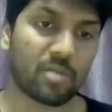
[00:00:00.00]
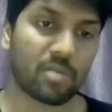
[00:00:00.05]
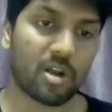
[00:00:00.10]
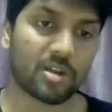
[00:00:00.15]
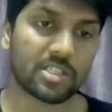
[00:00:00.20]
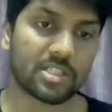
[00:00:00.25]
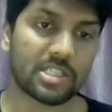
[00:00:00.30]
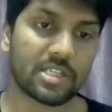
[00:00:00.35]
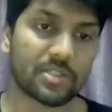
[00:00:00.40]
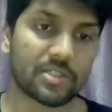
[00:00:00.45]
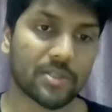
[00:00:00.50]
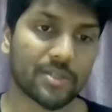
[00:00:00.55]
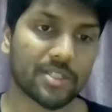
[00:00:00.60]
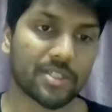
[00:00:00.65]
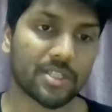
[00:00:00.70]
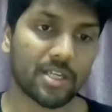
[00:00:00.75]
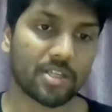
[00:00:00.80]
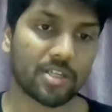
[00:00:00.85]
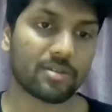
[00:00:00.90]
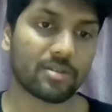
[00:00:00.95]
Blockchain
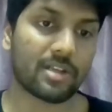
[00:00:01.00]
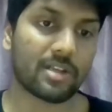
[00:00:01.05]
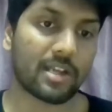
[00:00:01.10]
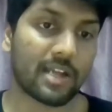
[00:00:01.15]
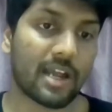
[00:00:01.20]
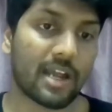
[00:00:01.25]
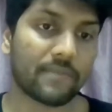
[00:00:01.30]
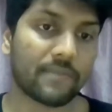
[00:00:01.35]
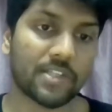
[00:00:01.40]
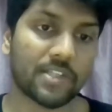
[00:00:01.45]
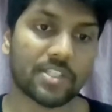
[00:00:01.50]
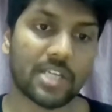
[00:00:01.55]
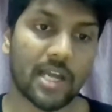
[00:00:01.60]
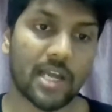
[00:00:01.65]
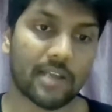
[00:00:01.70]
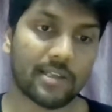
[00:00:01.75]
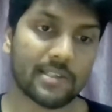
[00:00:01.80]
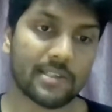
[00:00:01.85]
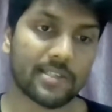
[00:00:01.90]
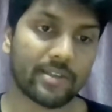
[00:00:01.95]
Association, I have the
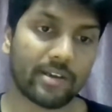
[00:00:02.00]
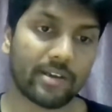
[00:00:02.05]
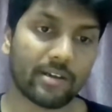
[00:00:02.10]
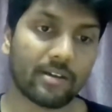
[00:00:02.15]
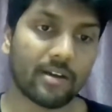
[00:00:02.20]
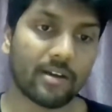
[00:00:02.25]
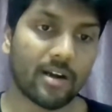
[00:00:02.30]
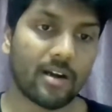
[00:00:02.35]
channels there